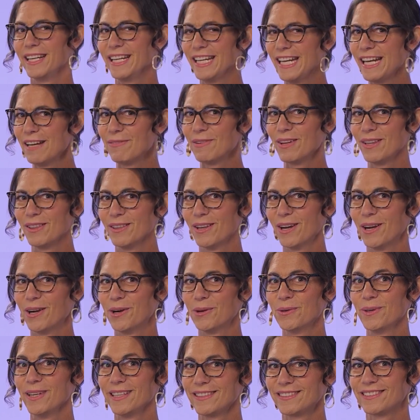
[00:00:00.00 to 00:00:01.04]
even
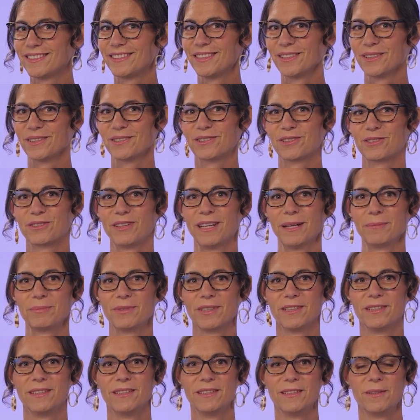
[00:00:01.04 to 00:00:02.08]
though it's still a script.